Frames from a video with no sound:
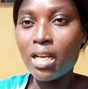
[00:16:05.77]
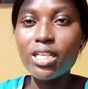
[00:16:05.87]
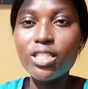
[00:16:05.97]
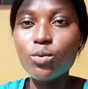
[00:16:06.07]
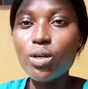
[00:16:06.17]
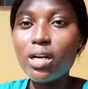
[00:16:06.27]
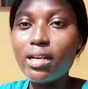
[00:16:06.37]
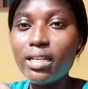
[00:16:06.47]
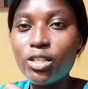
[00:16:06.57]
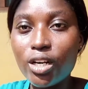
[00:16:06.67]
She will
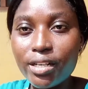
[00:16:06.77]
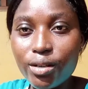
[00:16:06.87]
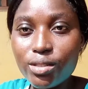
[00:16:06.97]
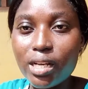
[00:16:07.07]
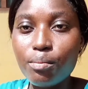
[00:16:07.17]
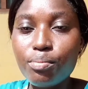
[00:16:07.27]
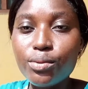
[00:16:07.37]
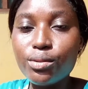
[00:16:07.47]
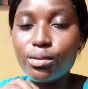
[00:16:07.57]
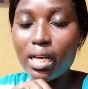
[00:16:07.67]
clean your nails and
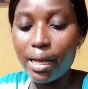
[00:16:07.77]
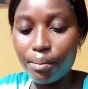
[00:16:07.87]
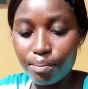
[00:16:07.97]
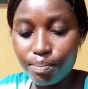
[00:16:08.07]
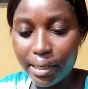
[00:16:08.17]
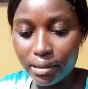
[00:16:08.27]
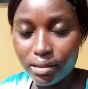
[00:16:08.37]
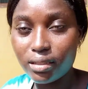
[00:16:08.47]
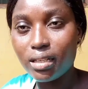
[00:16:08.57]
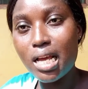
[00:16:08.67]
put paint,
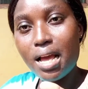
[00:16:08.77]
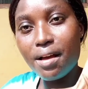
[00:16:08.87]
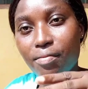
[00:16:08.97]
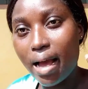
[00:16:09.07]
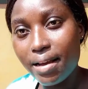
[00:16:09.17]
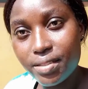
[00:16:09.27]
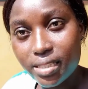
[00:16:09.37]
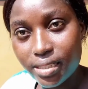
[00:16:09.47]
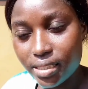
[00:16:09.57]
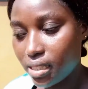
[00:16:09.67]
5
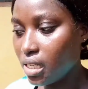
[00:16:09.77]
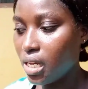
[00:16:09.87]
cedis.